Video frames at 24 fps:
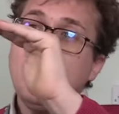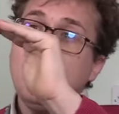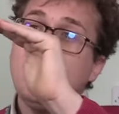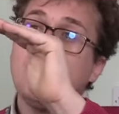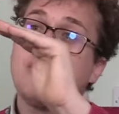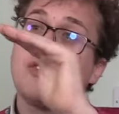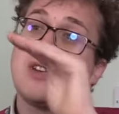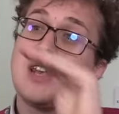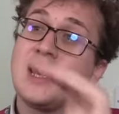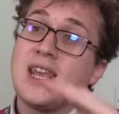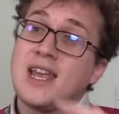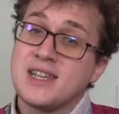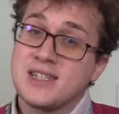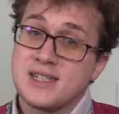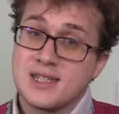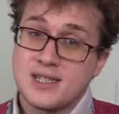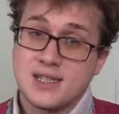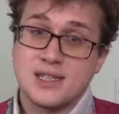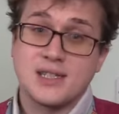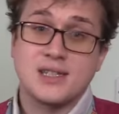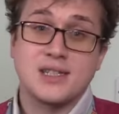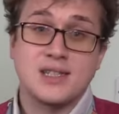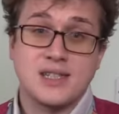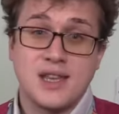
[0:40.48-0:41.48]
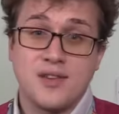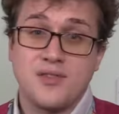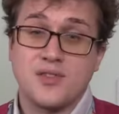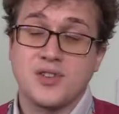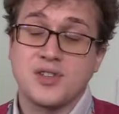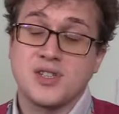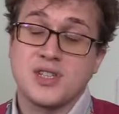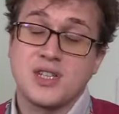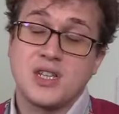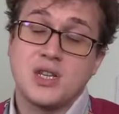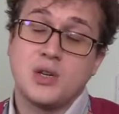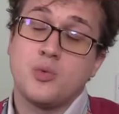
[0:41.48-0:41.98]
of less than
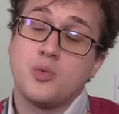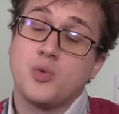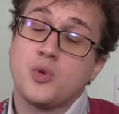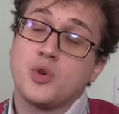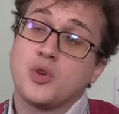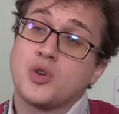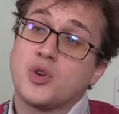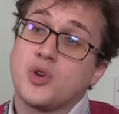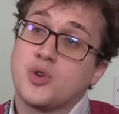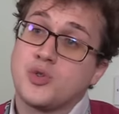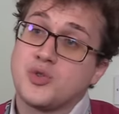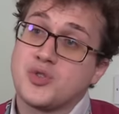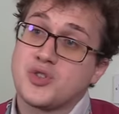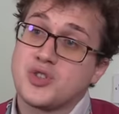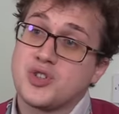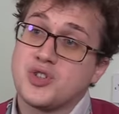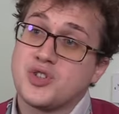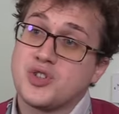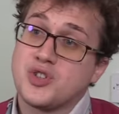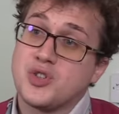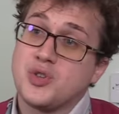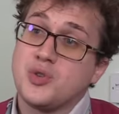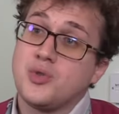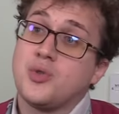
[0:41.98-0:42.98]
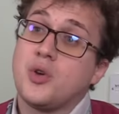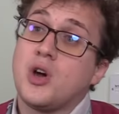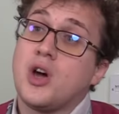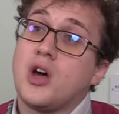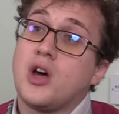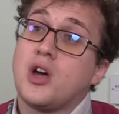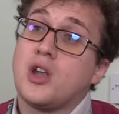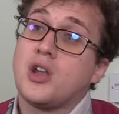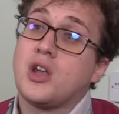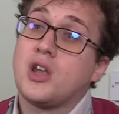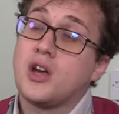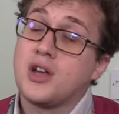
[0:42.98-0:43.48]
70 would constitute
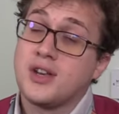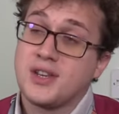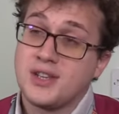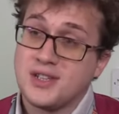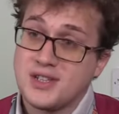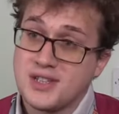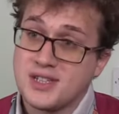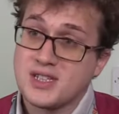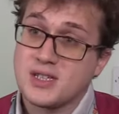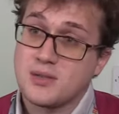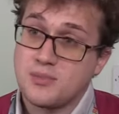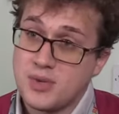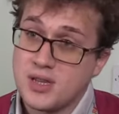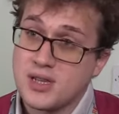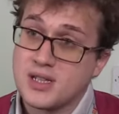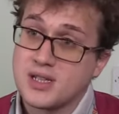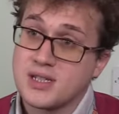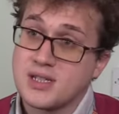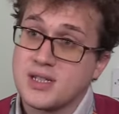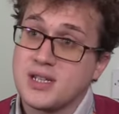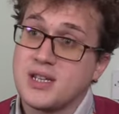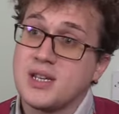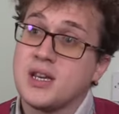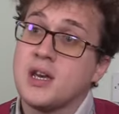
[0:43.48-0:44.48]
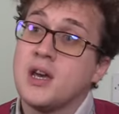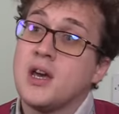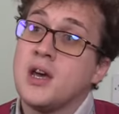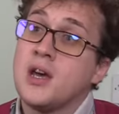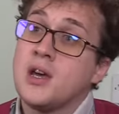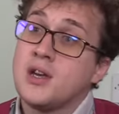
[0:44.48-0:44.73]
a learning disability